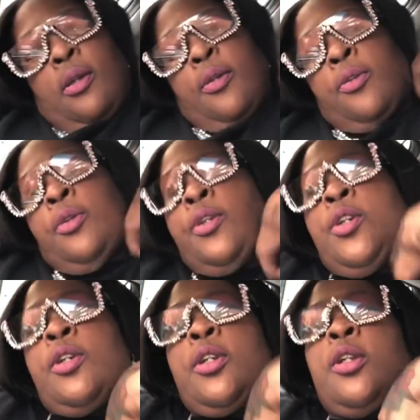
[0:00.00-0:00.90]
you can
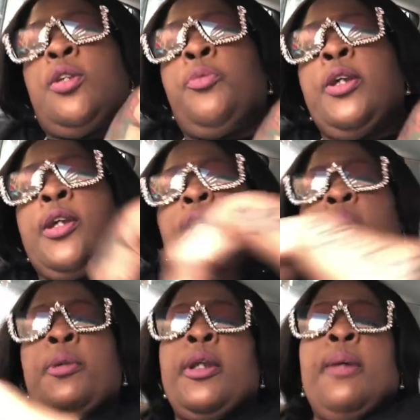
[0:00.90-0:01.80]
just swing it
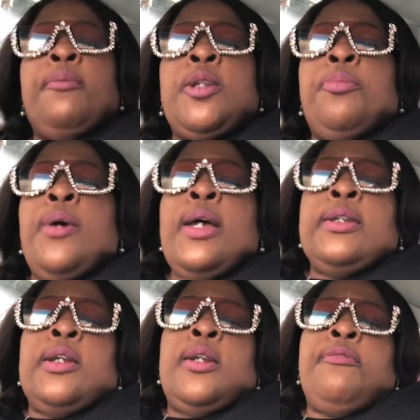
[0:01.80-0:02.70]
up and I'm
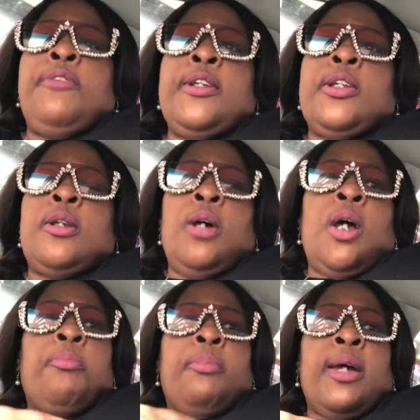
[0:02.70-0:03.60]
surprised that it fits
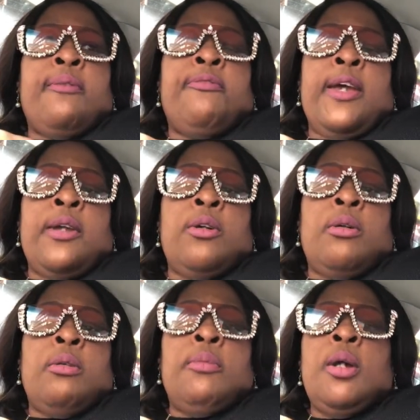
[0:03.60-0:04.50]
up my fat
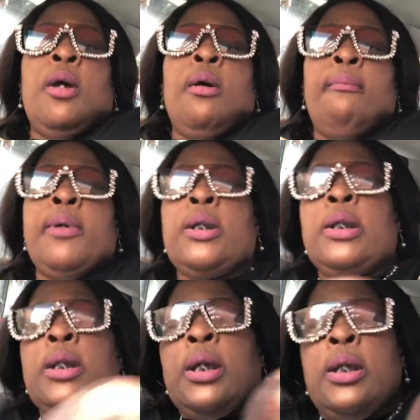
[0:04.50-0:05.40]
arm but
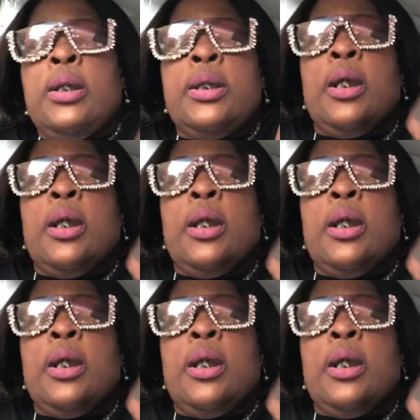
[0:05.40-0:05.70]
it does